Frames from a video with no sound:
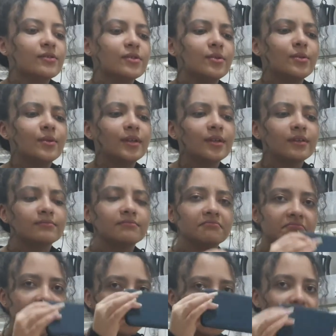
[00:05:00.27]
So you want to
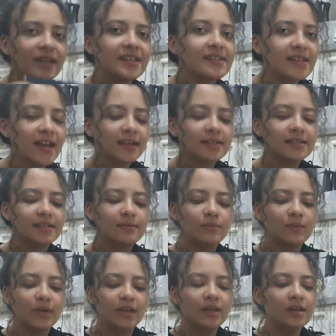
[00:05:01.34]
go the exact same
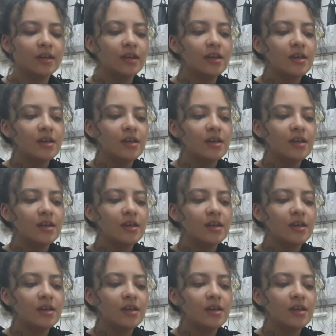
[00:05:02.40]
way.